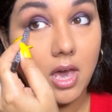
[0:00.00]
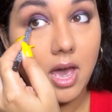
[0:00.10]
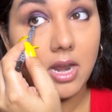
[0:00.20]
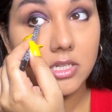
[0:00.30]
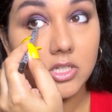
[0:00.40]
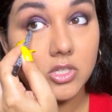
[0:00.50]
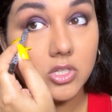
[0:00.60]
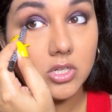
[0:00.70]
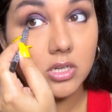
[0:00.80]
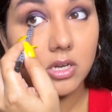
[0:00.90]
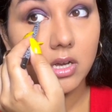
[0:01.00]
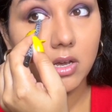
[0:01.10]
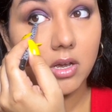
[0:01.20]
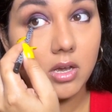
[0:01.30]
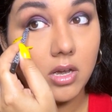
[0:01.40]
and
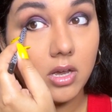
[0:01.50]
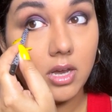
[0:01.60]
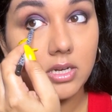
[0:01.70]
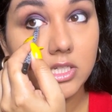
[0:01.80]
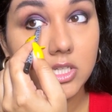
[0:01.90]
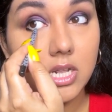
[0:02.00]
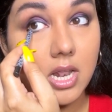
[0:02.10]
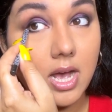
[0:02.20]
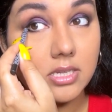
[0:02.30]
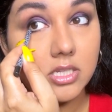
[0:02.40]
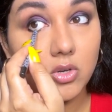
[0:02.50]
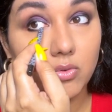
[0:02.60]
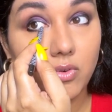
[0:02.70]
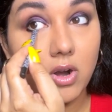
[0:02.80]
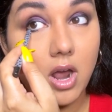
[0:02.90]
it just lasts you
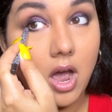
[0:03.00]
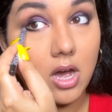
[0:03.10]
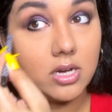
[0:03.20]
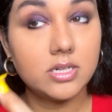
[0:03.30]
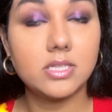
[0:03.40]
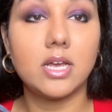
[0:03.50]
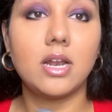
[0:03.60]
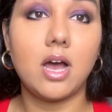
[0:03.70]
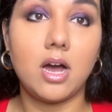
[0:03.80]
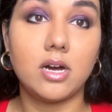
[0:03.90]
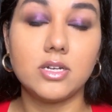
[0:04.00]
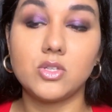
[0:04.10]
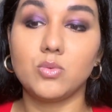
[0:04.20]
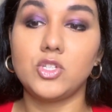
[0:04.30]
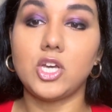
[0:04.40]
for hours and
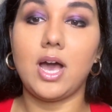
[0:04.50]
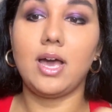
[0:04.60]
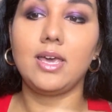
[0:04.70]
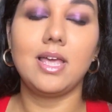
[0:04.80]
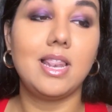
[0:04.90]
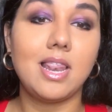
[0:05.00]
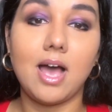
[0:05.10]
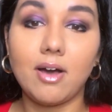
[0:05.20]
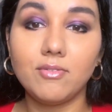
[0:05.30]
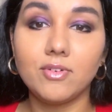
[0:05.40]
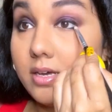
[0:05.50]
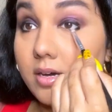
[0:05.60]
hours, which I love.